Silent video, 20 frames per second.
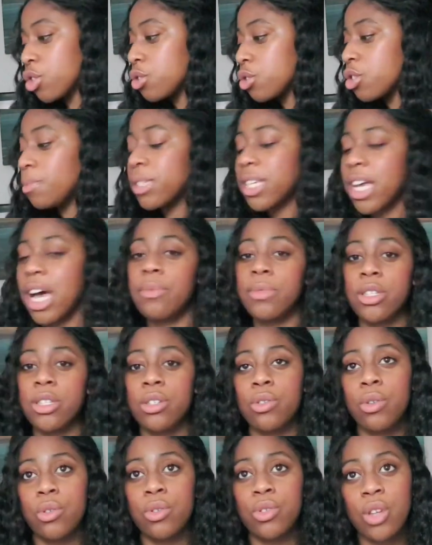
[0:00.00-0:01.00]
So sometimes
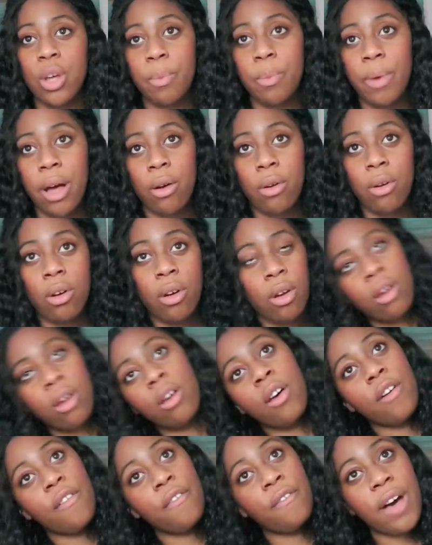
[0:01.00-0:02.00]
it's also about
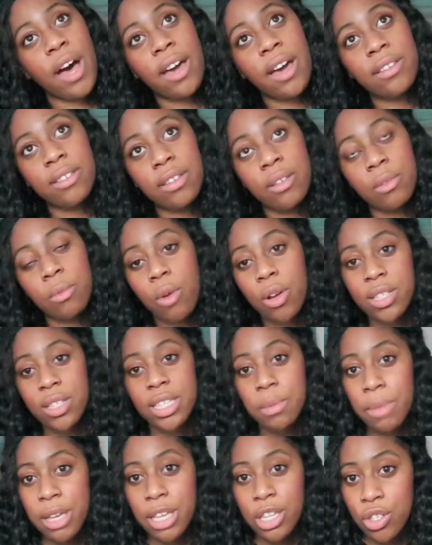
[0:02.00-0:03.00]
finding
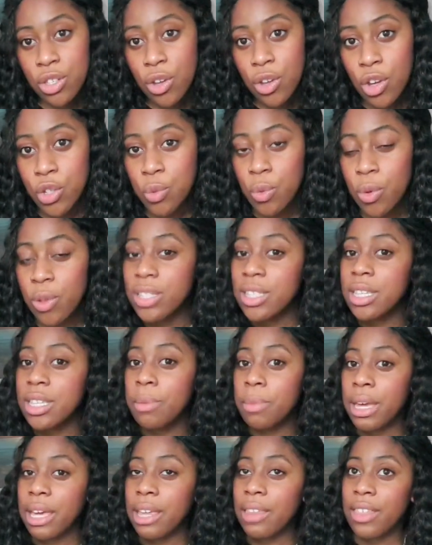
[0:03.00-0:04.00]
what's the main source, what's
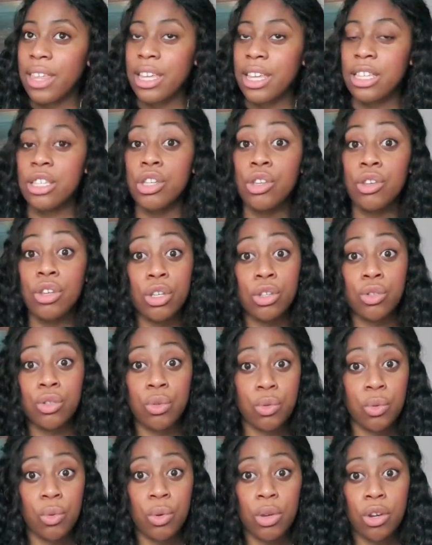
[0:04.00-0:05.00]
the main thing you need
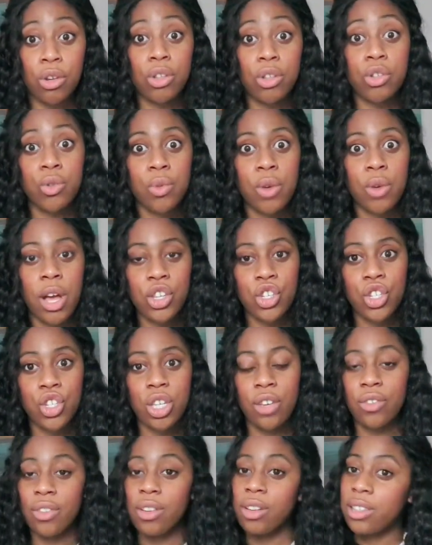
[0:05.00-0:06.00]
to do in order to
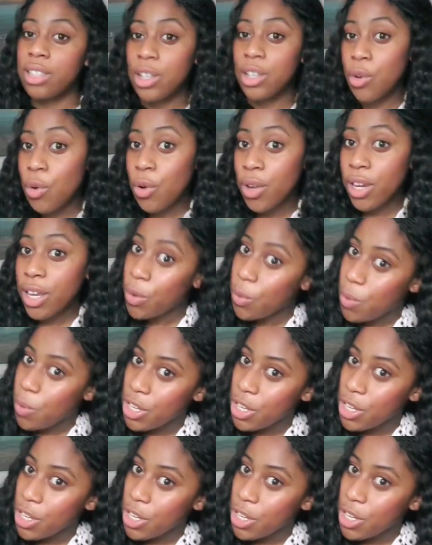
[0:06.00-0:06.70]
achieve the goal in